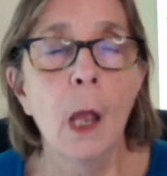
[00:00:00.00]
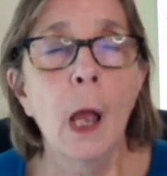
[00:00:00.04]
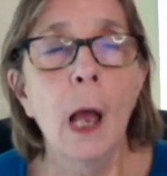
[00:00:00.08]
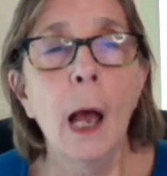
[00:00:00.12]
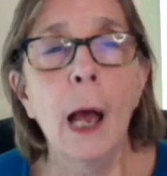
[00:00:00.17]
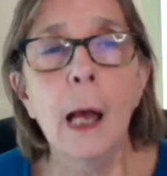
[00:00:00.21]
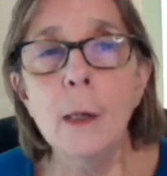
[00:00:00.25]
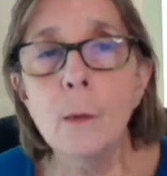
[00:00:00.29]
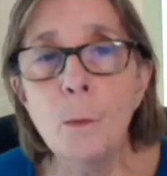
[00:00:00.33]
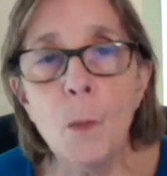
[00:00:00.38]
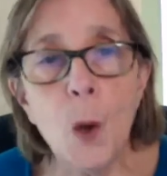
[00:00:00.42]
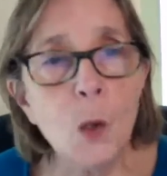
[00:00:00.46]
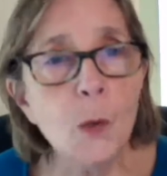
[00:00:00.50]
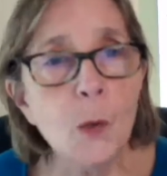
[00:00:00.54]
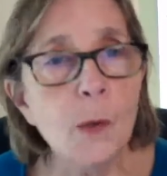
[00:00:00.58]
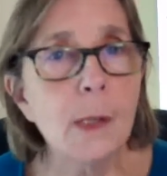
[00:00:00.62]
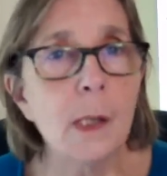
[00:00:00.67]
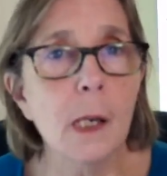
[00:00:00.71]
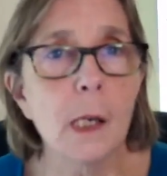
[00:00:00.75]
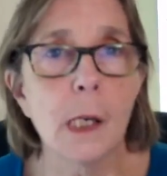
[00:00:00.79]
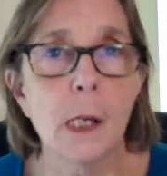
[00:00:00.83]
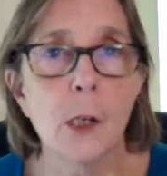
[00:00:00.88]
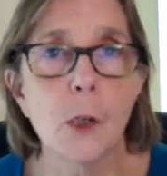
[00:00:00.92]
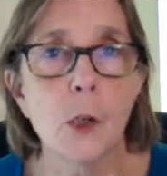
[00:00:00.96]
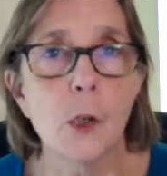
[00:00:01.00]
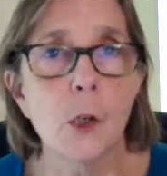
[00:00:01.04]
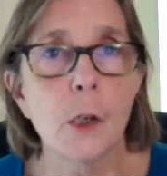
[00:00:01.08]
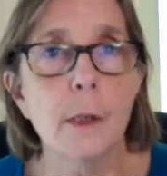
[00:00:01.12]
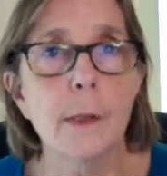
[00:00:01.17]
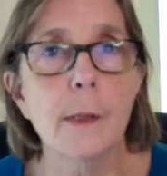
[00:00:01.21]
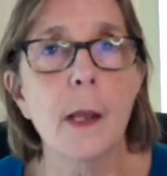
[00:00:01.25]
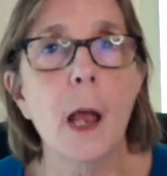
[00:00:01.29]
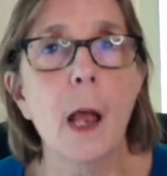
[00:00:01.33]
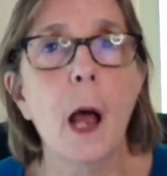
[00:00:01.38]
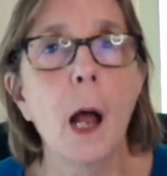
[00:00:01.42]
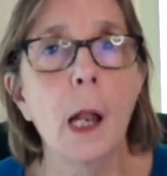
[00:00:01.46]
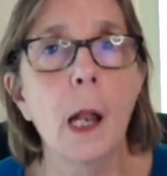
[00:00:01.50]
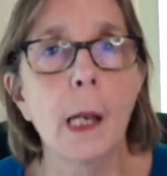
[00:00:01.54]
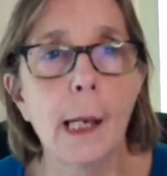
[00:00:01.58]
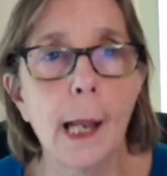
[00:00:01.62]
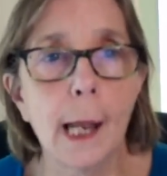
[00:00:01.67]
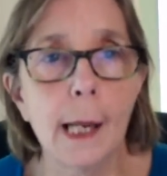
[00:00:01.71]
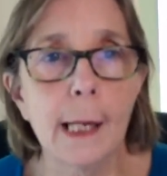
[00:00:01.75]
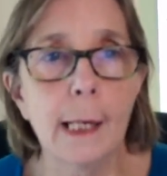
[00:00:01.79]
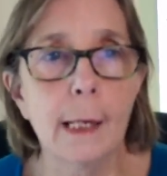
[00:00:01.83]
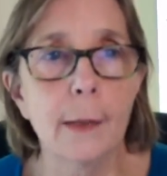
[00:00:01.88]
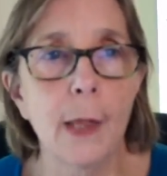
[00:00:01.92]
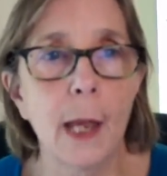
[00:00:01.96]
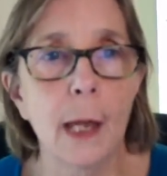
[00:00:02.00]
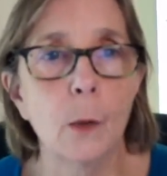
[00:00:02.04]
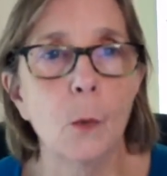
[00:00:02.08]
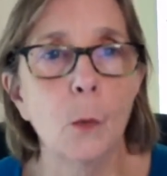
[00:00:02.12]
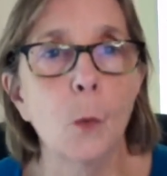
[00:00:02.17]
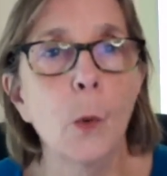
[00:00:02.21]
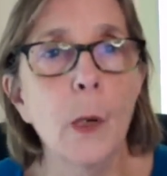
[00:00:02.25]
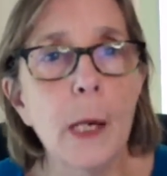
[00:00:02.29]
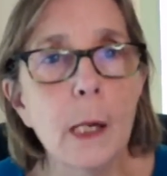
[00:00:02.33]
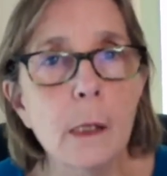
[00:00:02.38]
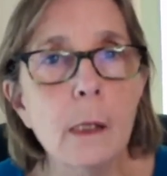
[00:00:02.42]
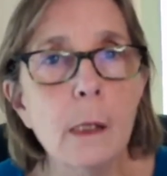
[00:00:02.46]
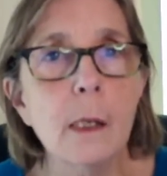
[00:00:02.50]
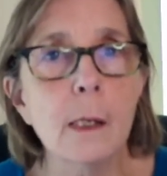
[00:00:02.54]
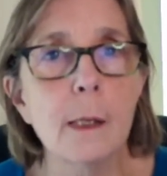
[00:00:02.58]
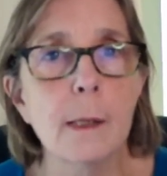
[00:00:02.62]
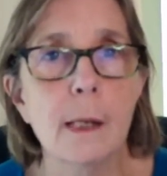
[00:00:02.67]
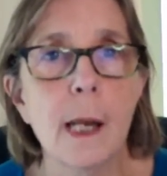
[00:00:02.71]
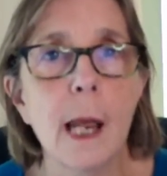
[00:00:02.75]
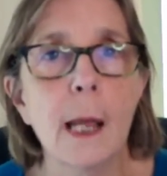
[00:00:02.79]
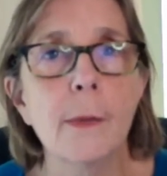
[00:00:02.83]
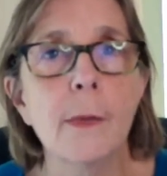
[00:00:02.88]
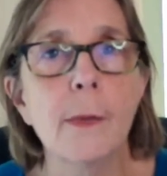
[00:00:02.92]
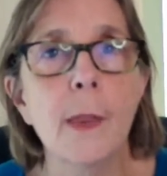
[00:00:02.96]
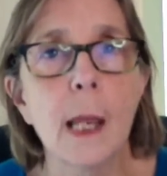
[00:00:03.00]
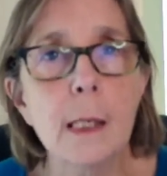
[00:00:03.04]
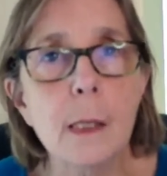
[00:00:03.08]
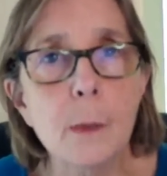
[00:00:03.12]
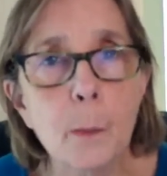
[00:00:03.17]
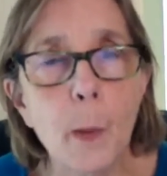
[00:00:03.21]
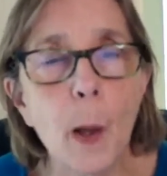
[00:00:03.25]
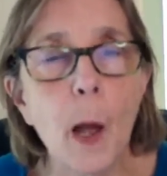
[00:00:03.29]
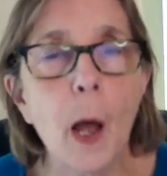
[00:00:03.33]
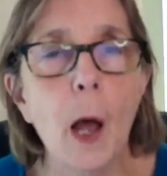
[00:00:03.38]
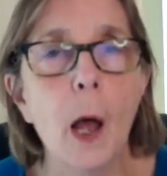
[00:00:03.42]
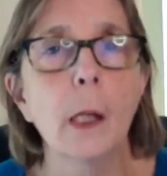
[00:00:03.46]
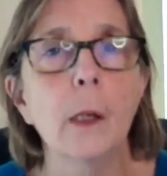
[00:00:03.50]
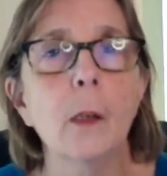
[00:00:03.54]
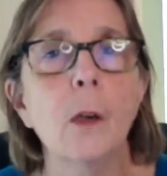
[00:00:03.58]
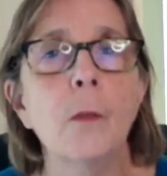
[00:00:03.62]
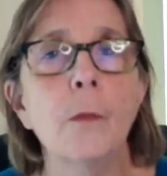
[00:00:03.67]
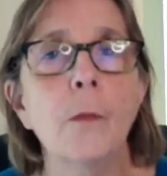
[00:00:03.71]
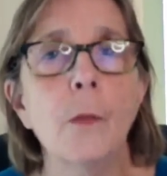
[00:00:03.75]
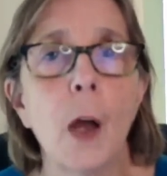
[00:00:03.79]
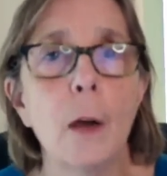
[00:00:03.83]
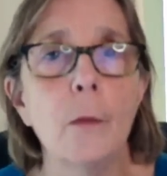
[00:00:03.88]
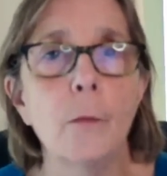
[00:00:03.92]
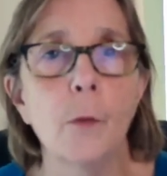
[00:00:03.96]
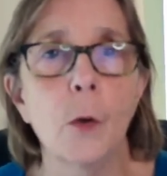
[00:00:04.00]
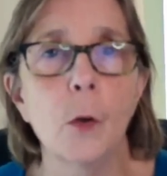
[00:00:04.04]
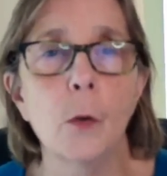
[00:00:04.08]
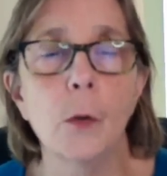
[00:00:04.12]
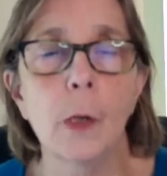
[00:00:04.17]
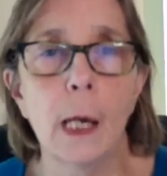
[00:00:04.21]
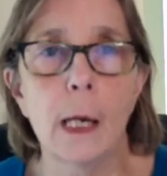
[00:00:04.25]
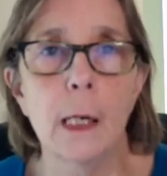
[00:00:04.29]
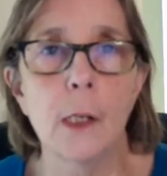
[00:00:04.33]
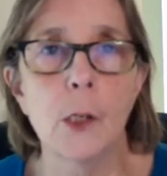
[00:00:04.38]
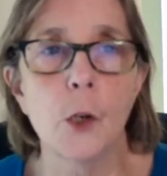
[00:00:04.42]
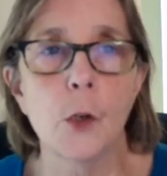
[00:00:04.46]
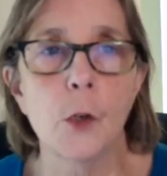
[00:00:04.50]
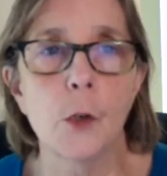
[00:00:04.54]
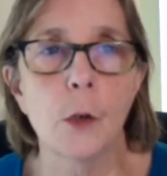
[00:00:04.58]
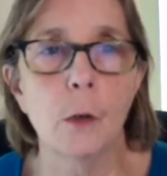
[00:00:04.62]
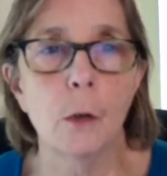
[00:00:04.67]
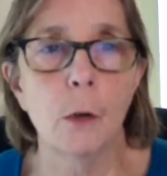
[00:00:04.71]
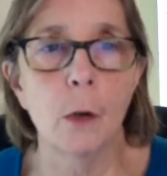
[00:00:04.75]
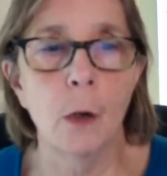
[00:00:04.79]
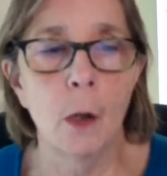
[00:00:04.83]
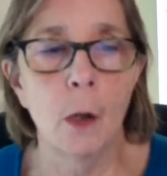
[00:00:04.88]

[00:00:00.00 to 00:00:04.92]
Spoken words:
And most teachers are like that. We understand that's part of our vocation.